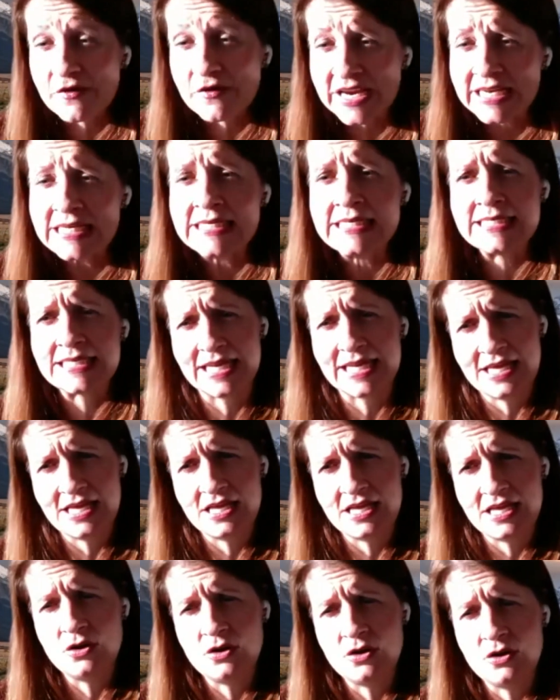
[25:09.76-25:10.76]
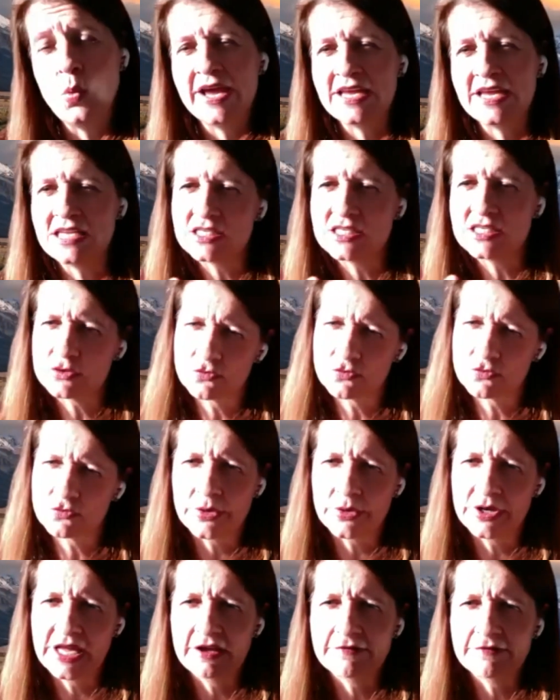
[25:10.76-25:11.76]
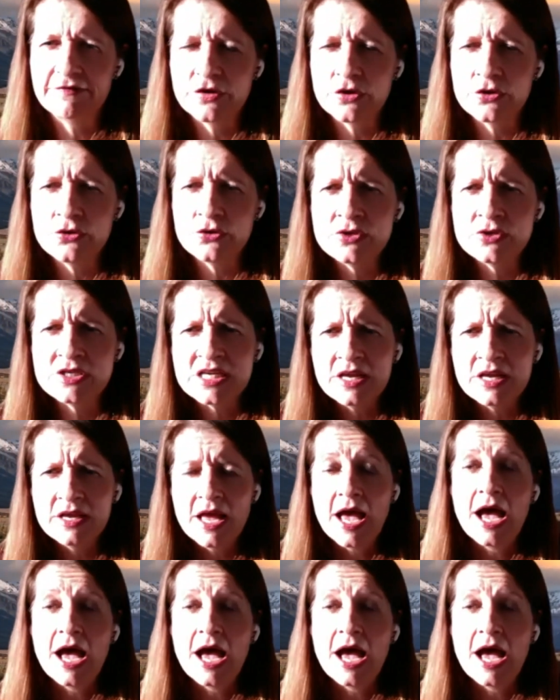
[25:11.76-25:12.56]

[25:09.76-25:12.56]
friendly ways of growing our food,